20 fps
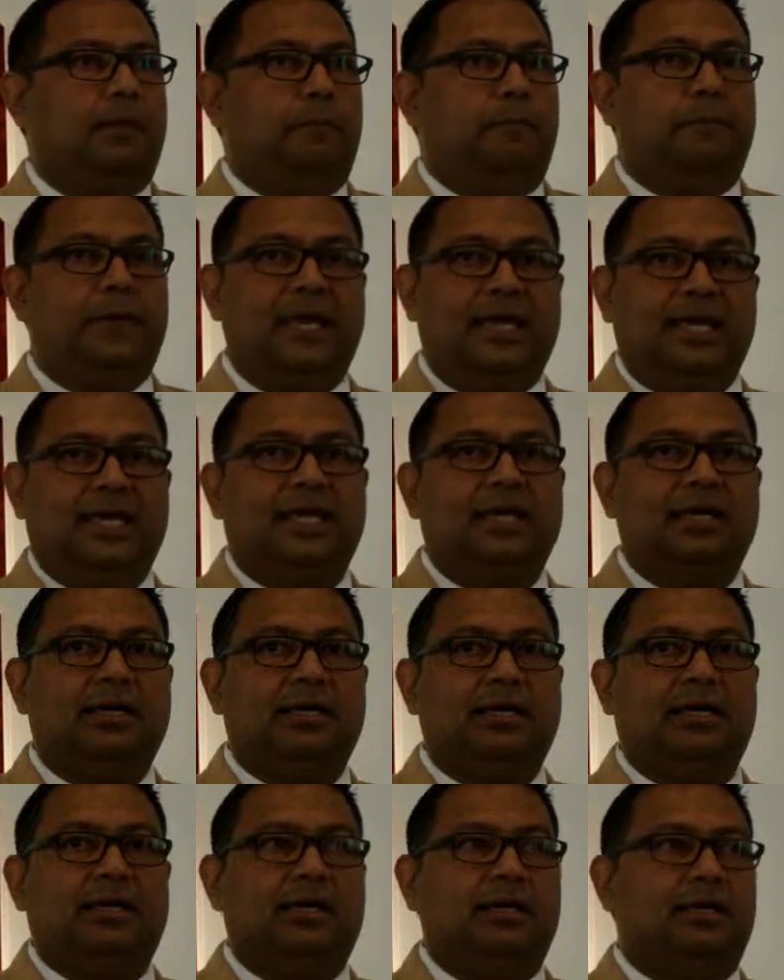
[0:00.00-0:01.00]
pinning
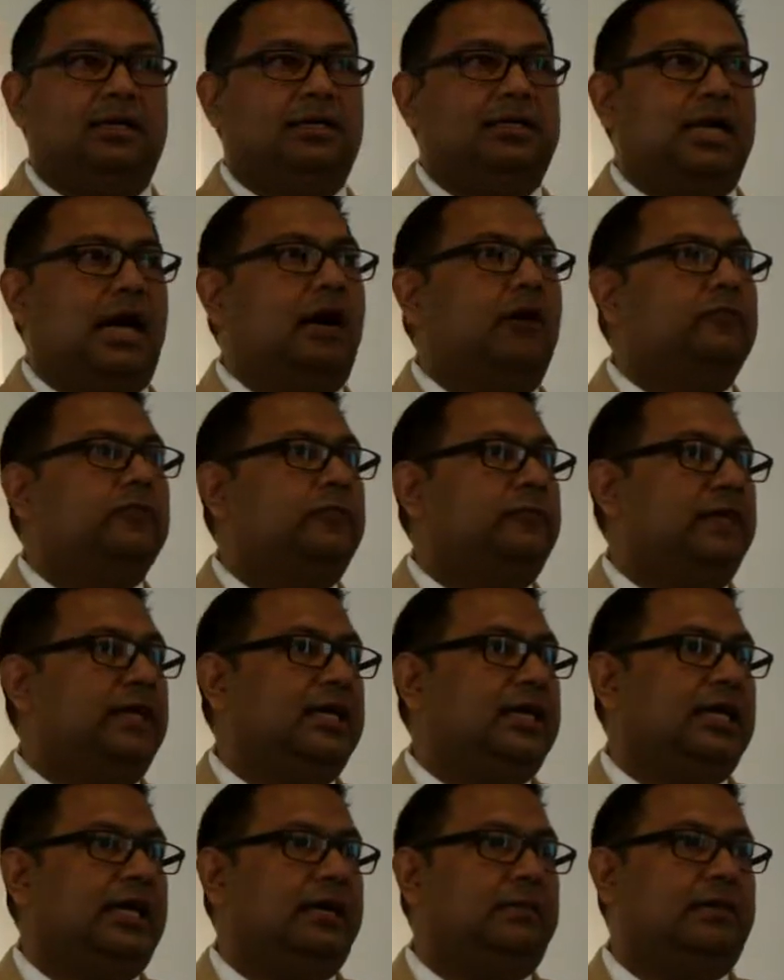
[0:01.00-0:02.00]
down
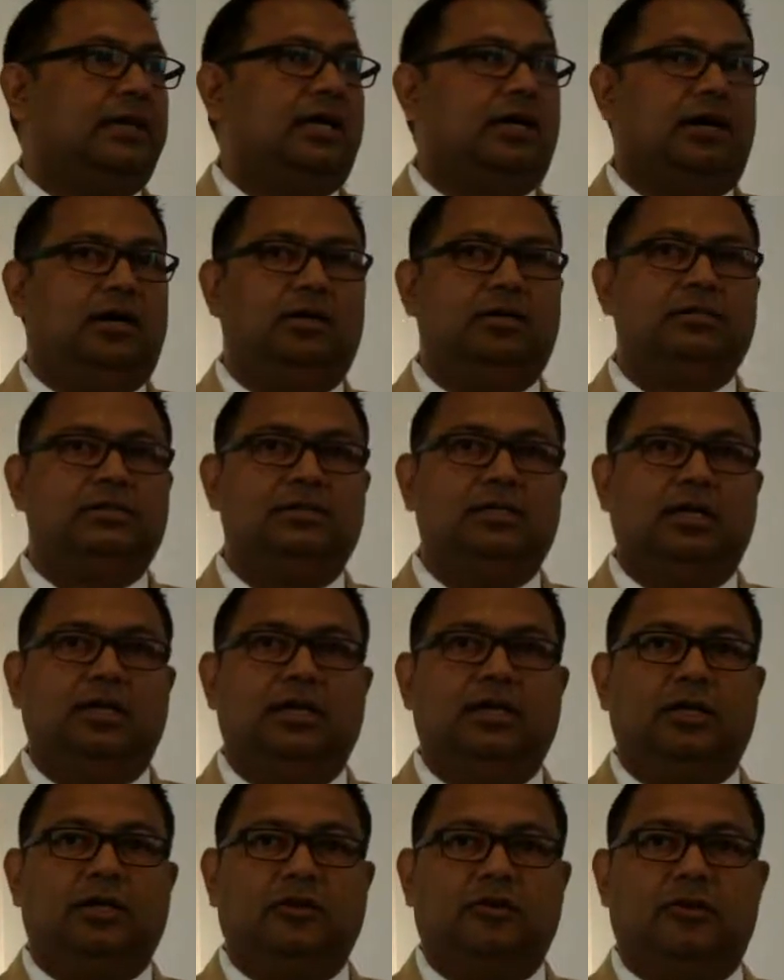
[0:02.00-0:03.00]
feeling, because
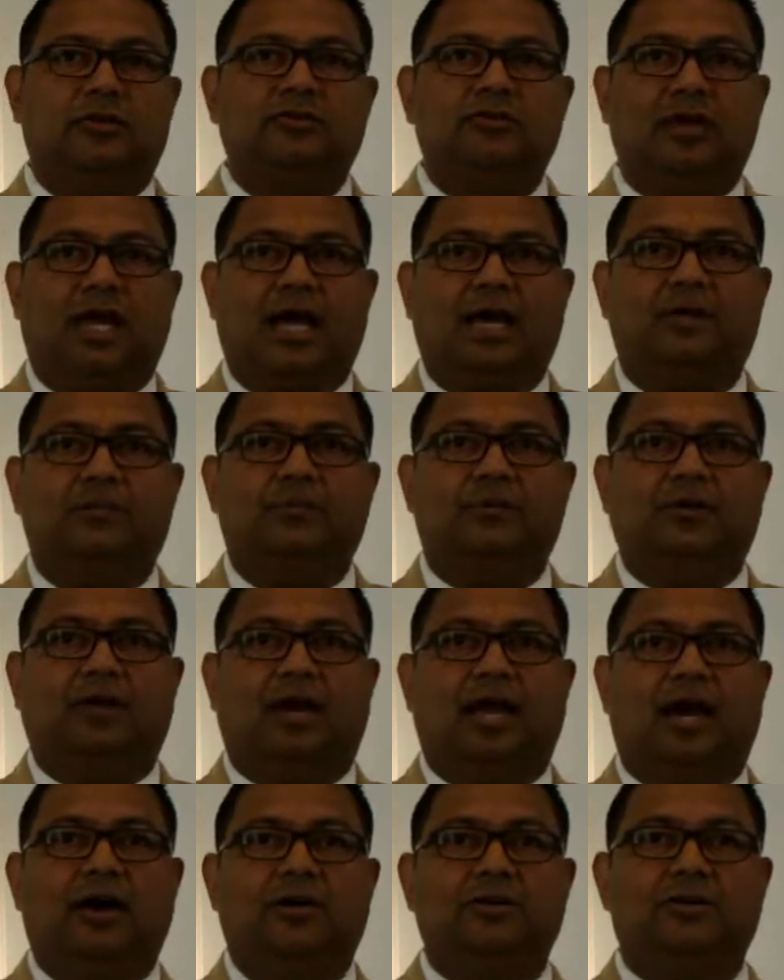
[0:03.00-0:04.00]
you are trapped. You
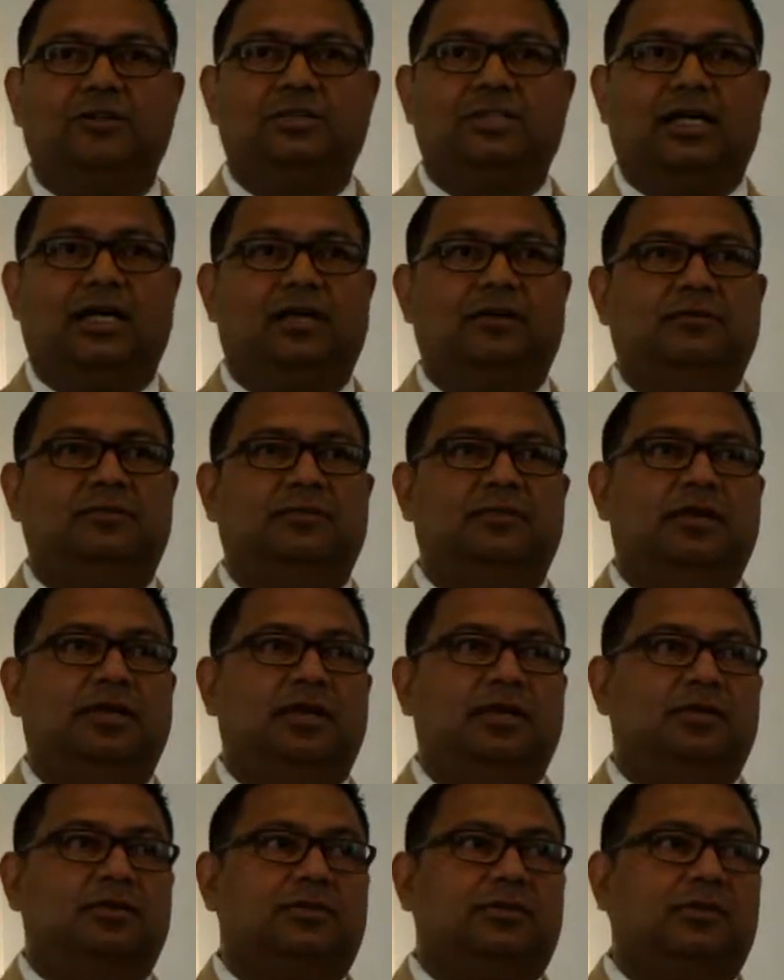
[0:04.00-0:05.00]
allow yourself
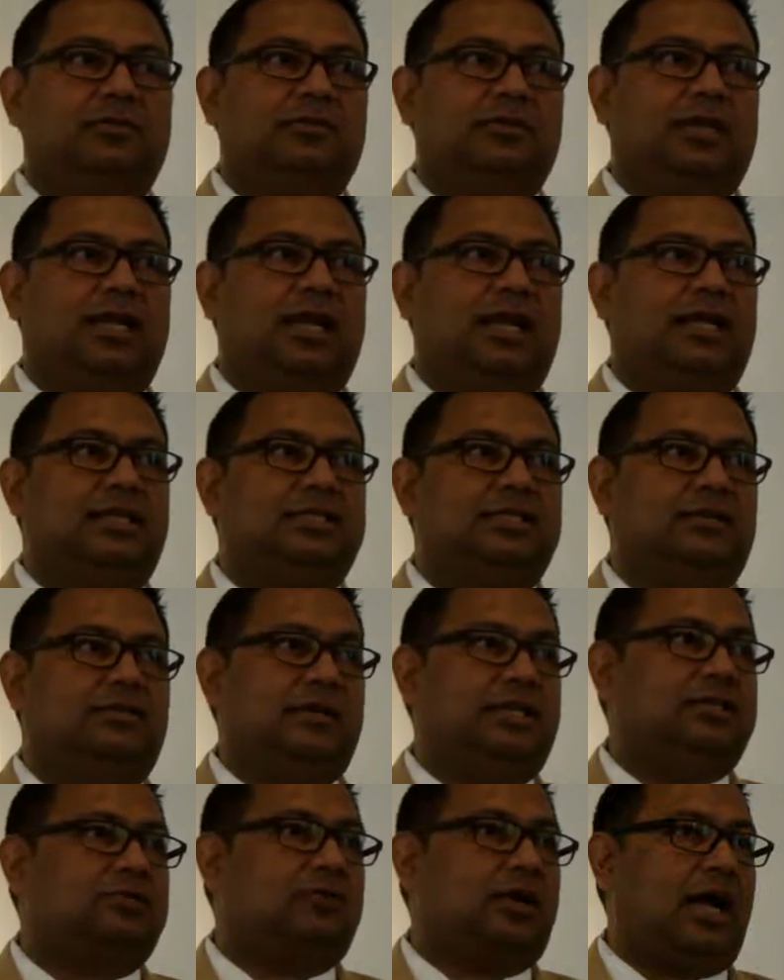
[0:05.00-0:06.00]
through the lens of
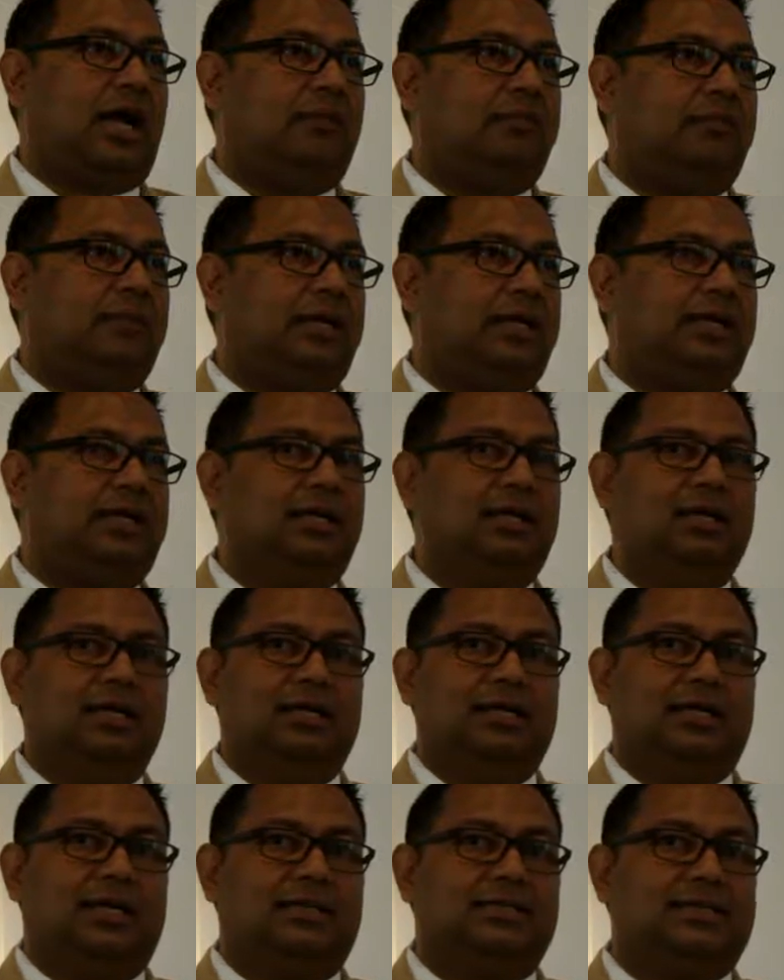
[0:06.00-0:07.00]
entrapment
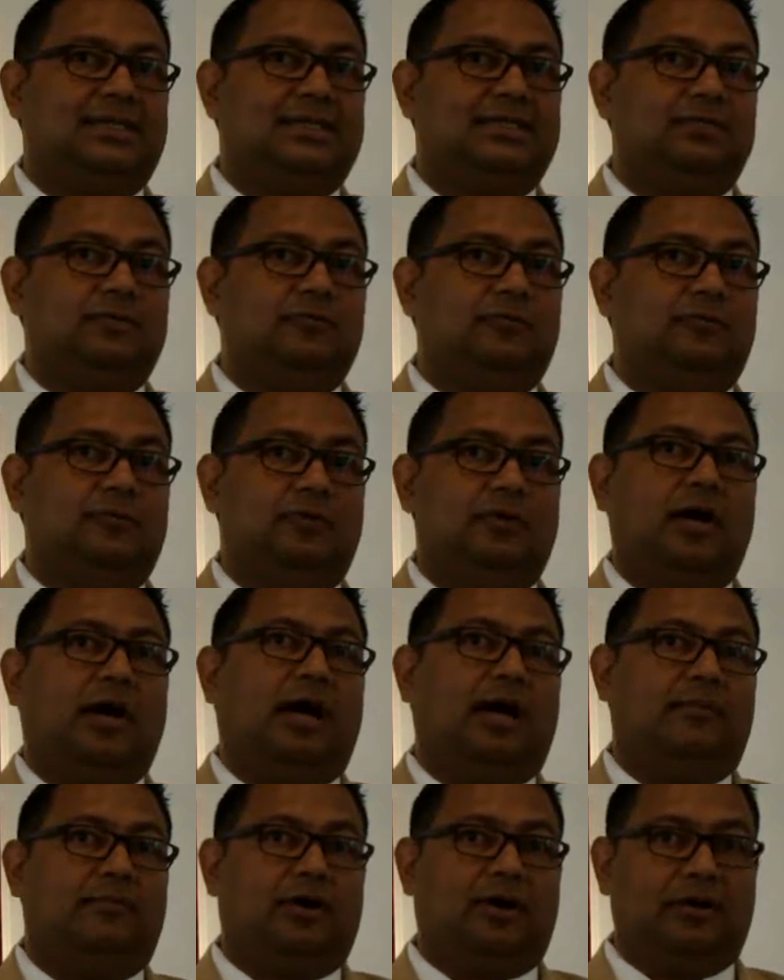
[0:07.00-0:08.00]
that says, ooh,
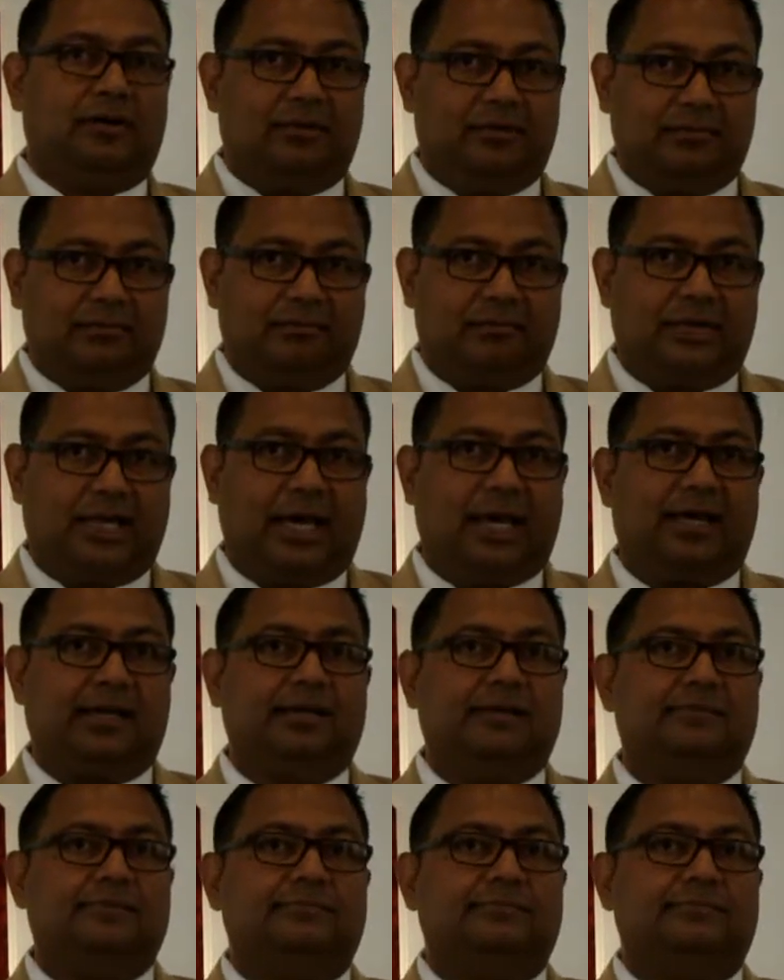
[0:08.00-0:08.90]
I'm not that.